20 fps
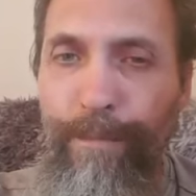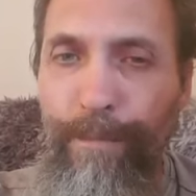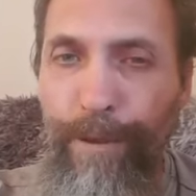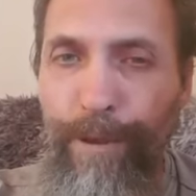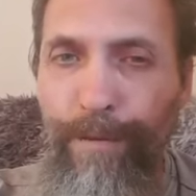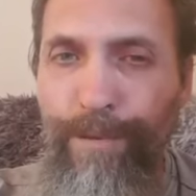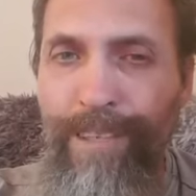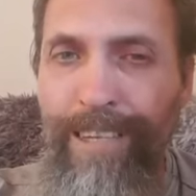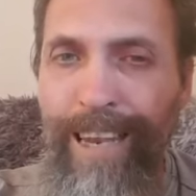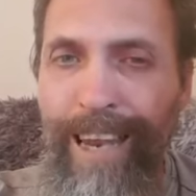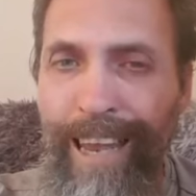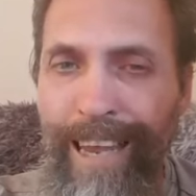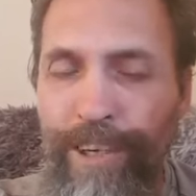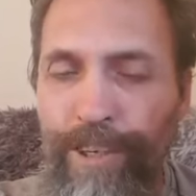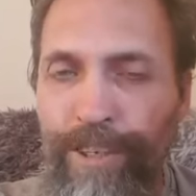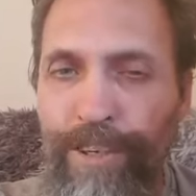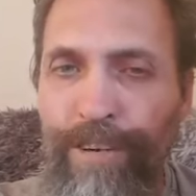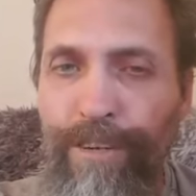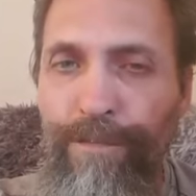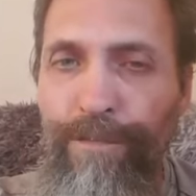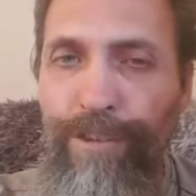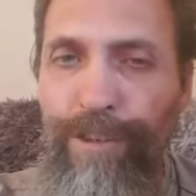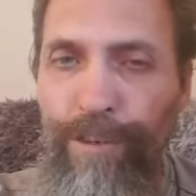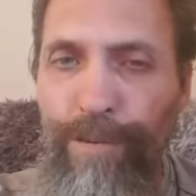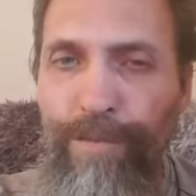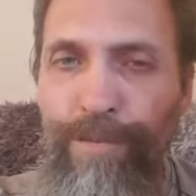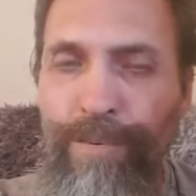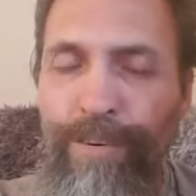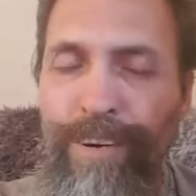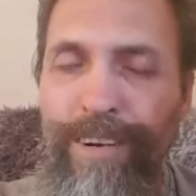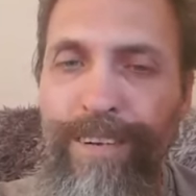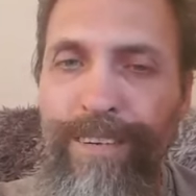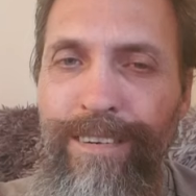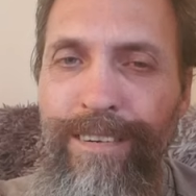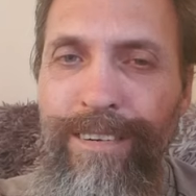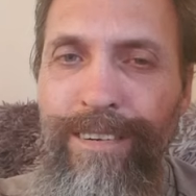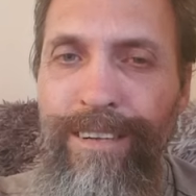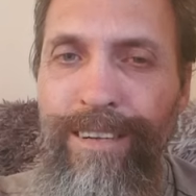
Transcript: mutilation of children.